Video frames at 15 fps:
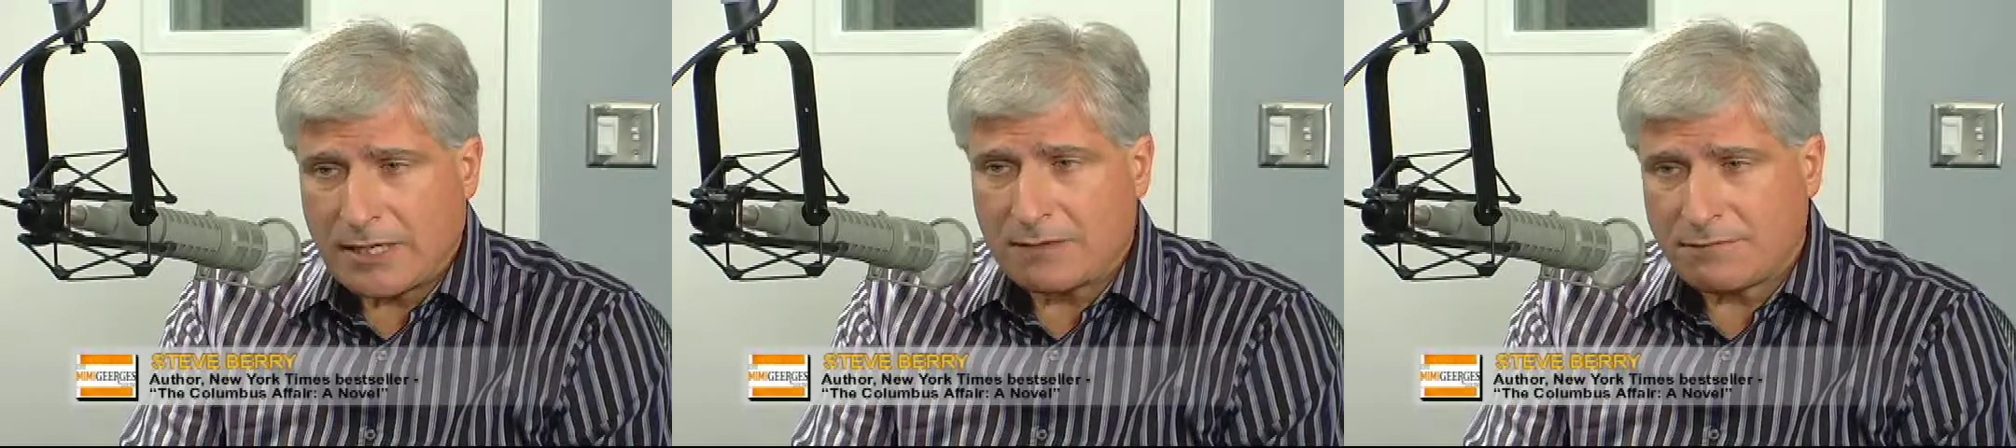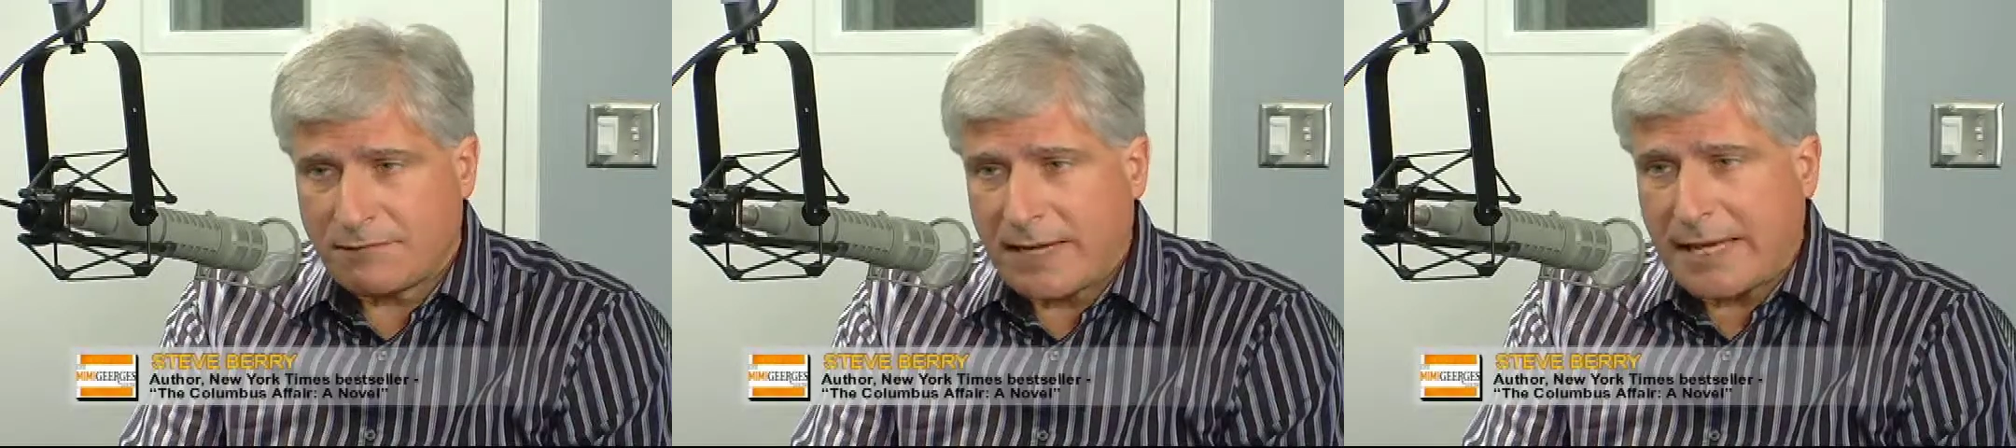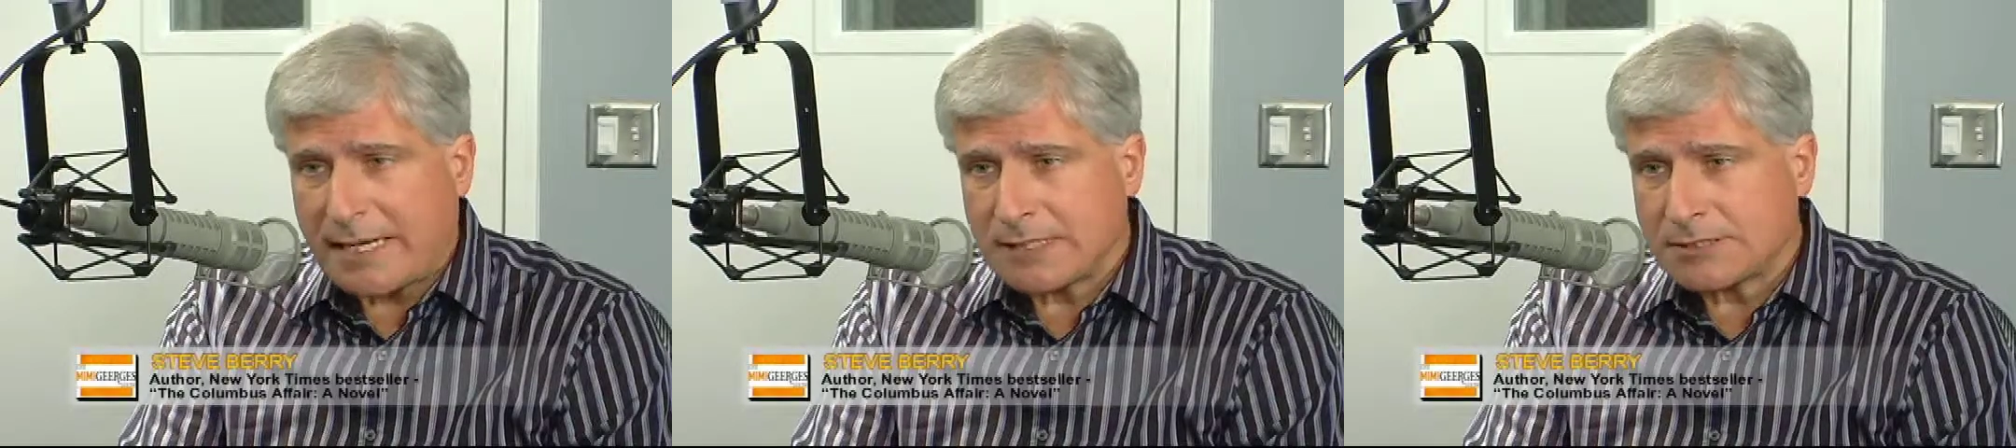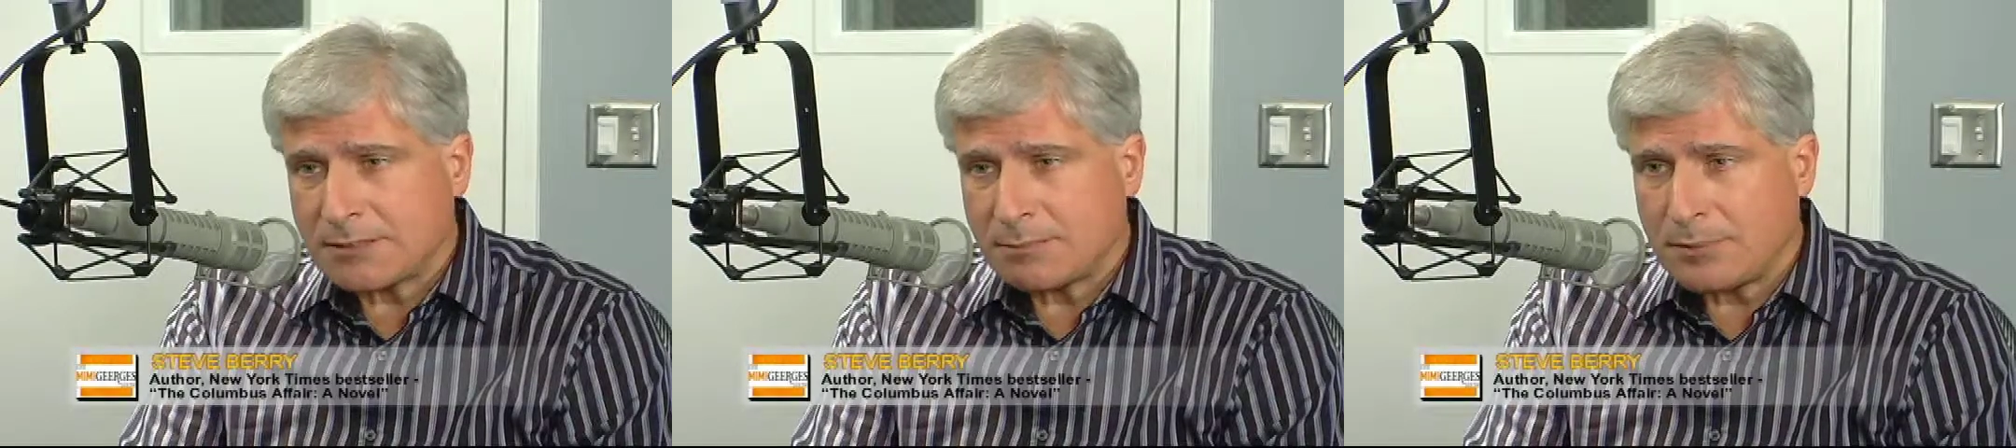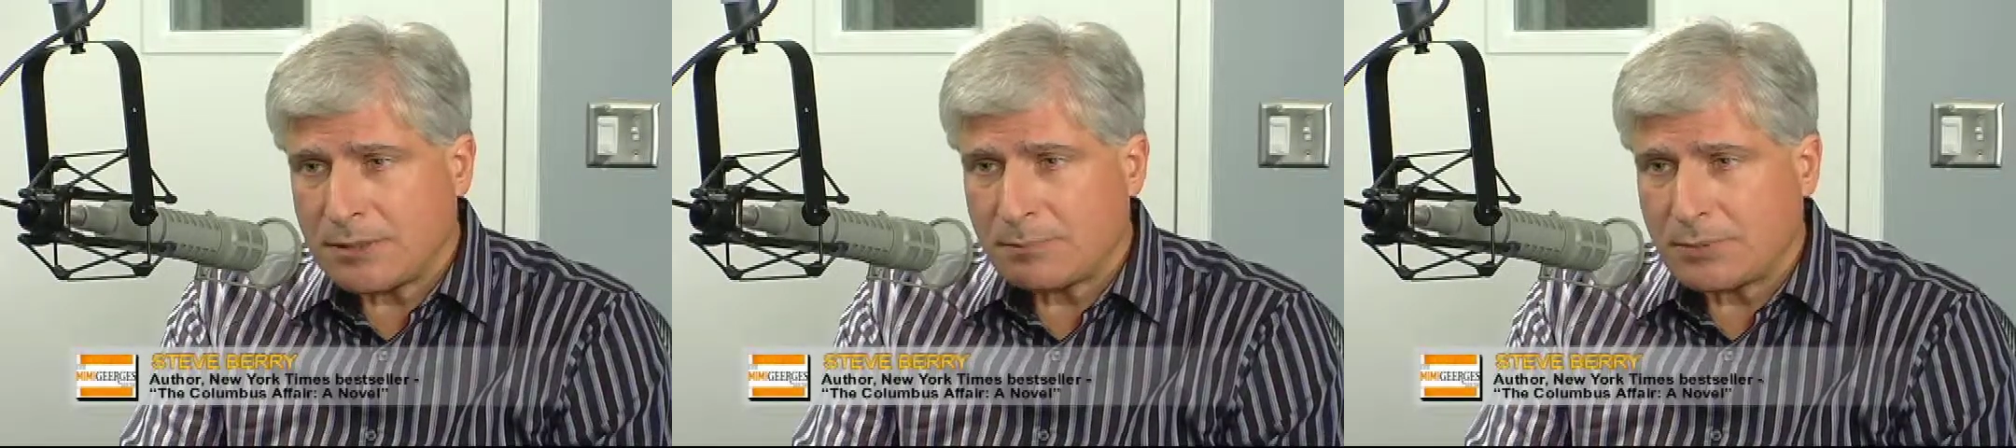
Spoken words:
out facts and be